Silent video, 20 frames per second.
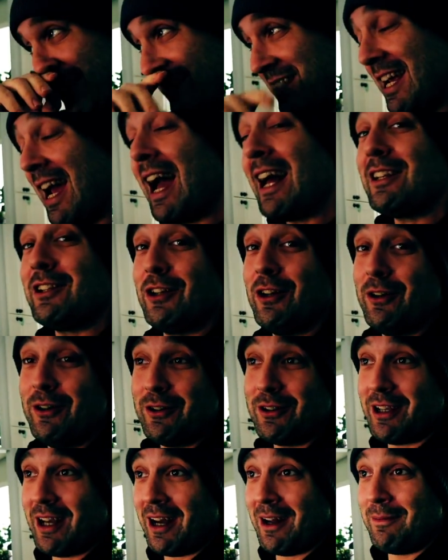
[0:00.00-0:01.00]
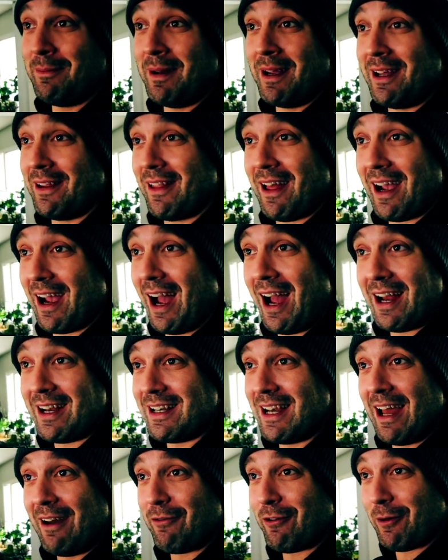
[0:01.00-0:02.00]
The tattoos on me, like I
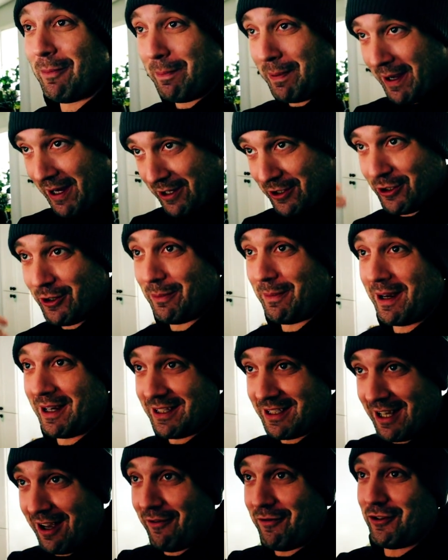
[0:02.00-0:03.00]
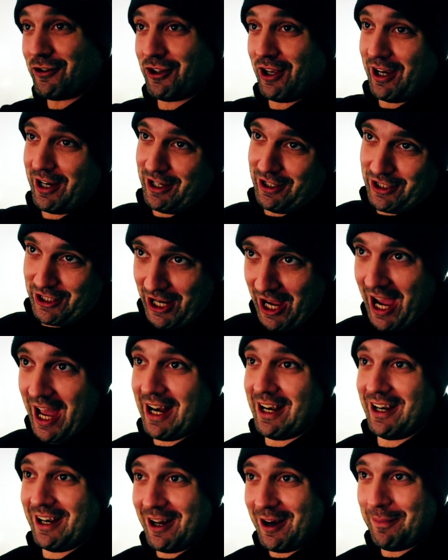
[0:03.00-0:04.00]
never picture myself as like a
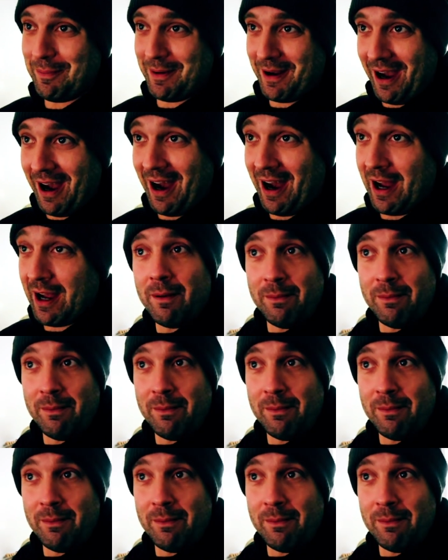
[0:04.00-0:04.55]
tatted up guy.